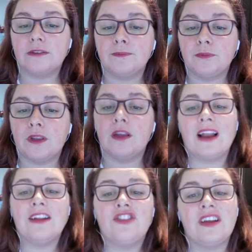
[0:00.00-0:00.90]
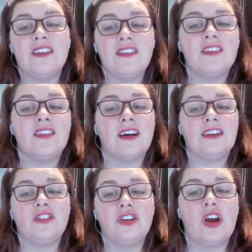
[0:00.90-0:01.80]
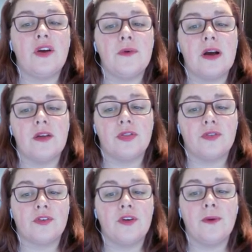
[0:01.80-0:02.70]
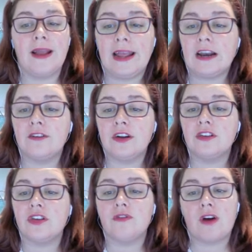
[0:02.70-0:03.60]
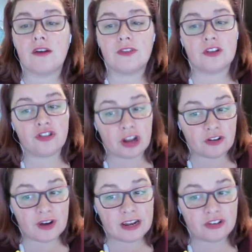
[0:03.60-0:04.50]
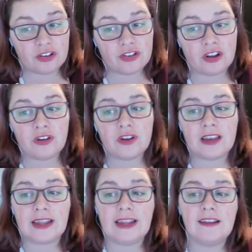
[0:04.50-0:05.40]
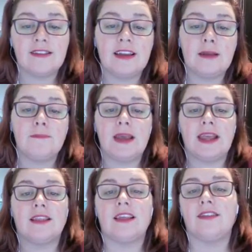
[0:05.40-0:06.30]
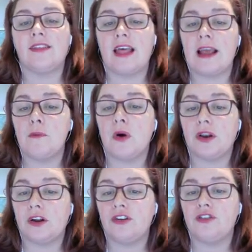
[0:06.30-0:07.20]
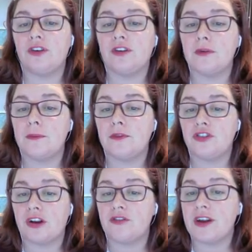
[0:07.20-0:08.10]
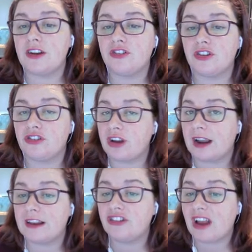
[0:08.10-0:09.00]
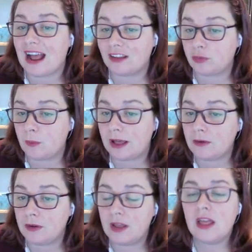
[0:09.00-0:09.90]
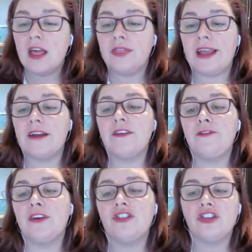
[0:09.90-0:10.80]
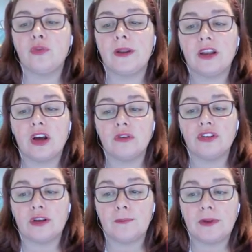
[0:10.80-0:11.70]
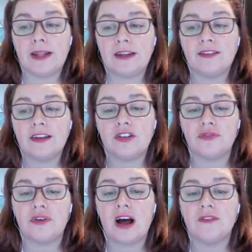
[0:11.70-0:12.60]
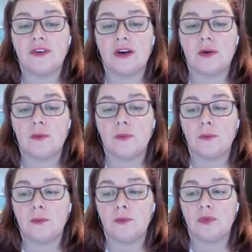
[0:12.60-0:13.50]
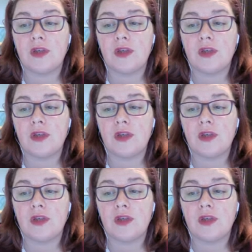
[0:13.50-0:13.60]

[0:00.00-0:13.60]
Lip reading: hard. This challenge is designed to go through eras rather than generations, so you can easily make this a 100 generation challenge as well. The era finishes when the goals are completed rather